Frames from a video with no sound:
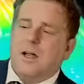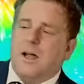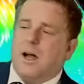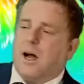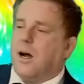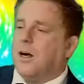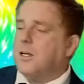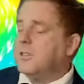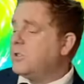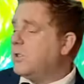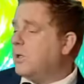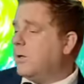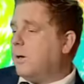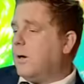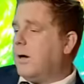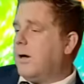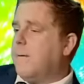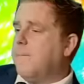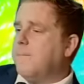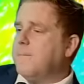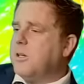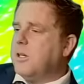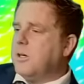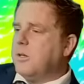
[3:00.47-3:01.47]
Also,
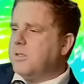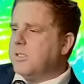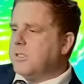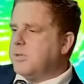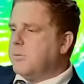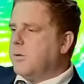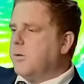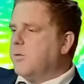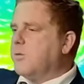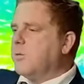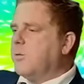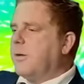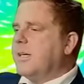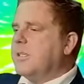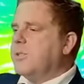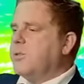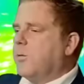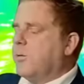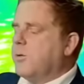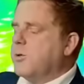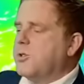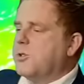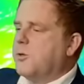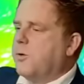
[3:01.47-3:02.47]
you know, this moves away
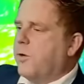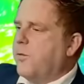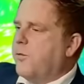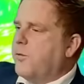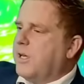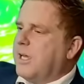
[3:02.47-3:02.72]
towards north.